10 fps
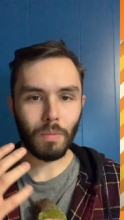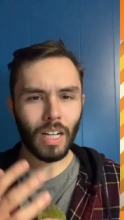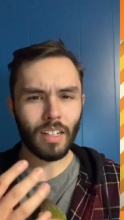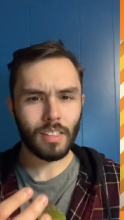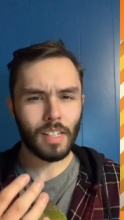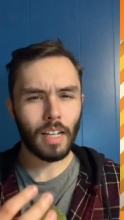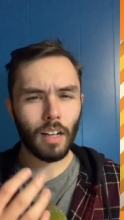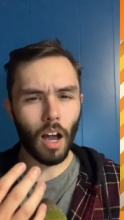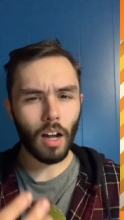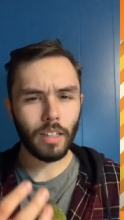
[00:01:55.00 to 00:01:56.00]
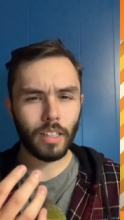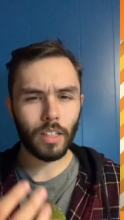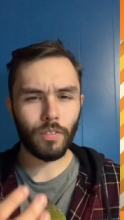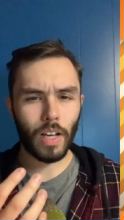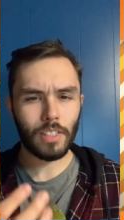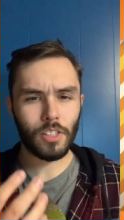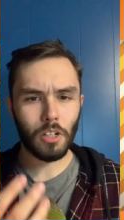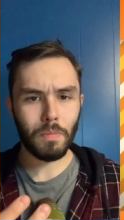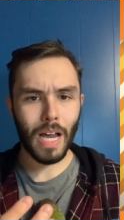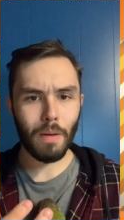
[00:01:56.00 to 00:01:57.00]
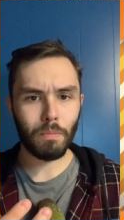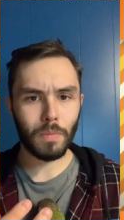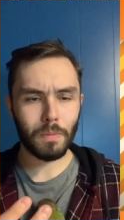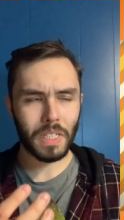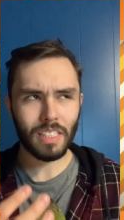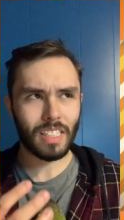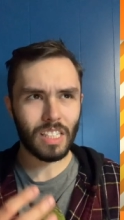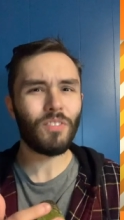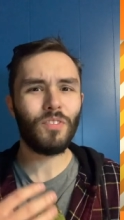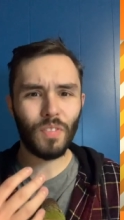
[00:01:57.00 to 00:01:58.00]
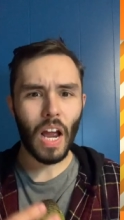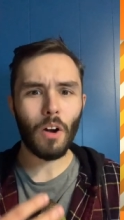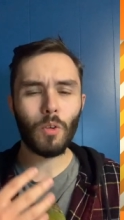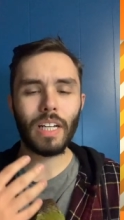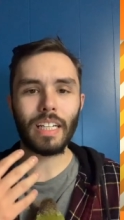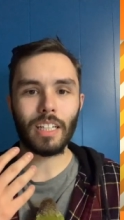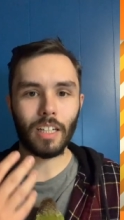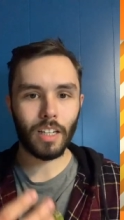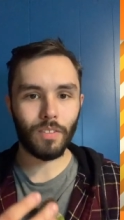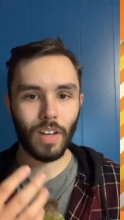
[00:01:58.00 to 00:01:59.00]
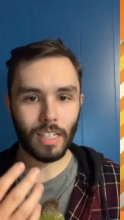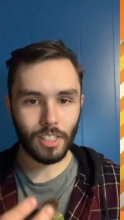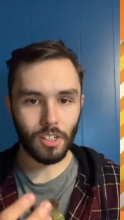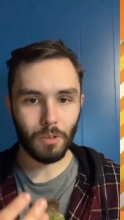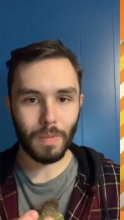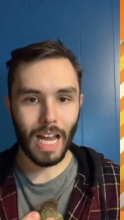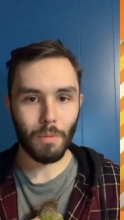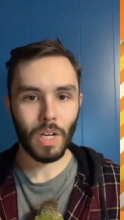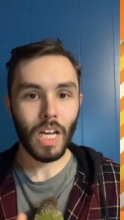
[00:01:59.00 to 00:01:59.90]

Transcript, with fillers: not going to say an unconventional map because it's a very conventional map.